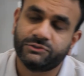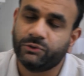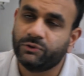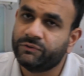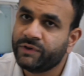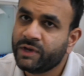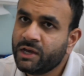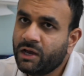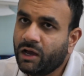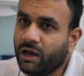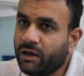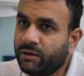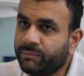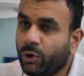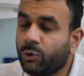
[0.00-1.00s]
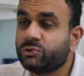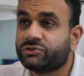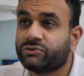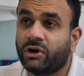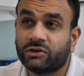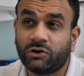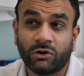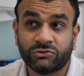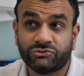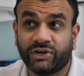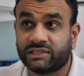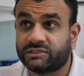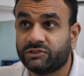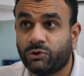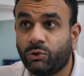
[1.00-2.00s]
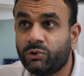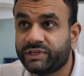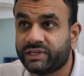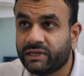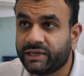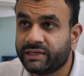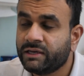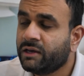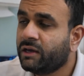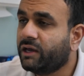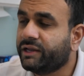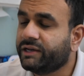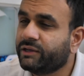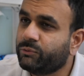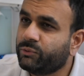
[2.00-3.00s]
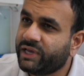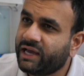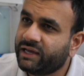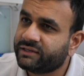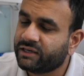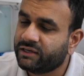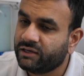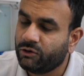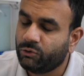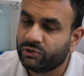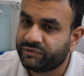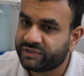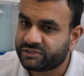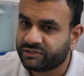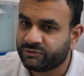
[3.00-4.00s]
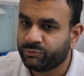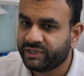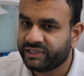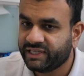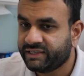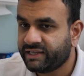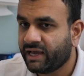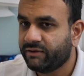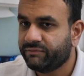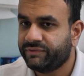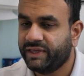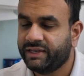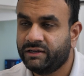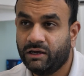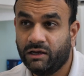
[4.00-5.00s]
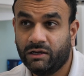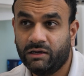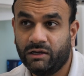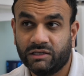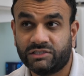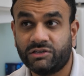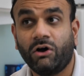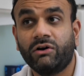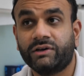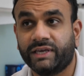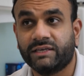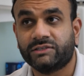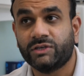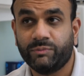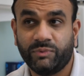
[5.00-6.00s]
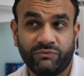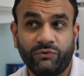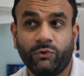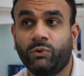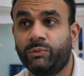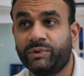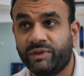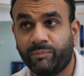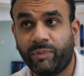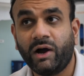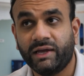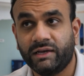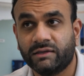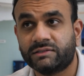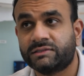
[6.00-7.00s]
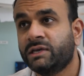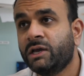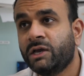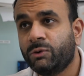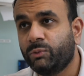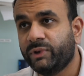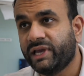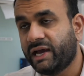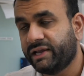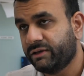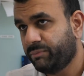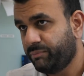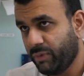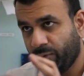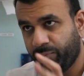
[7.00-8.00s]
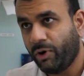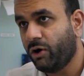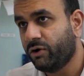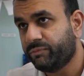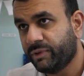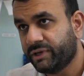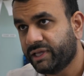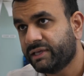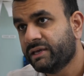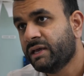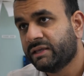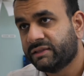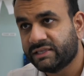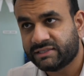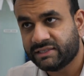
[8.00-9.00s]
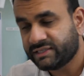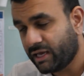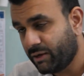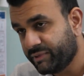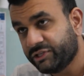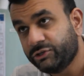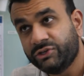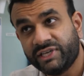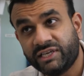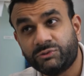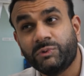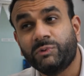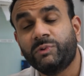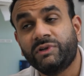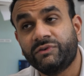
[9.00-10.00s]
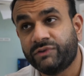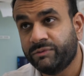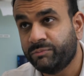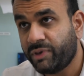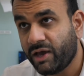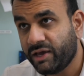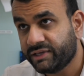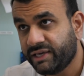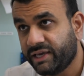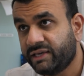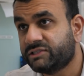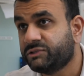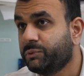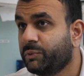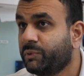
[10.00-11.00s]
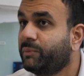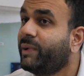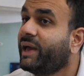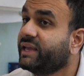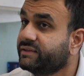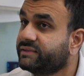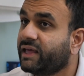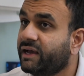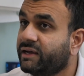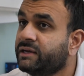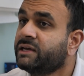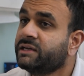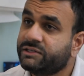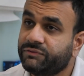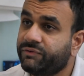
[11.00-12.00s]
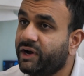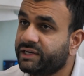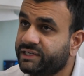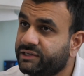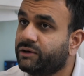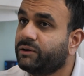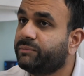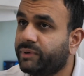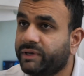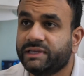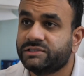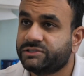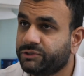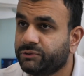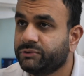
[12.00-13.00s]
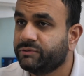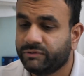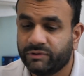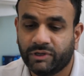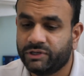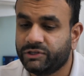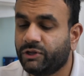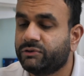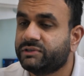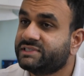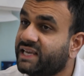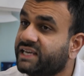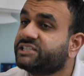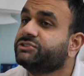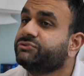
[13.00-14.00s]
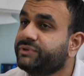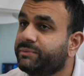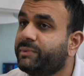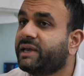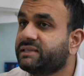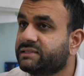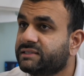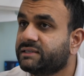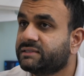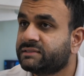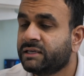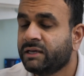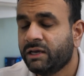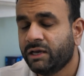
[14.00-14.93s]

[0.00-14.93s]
sort of alter our contracts accordingly, and we had all of a sudden we did have then a target. So before, with the pilots, we had a pot of money. This is how many UDAs we would have done per year, so we were paid that, divided up into, you know, sessionary basis.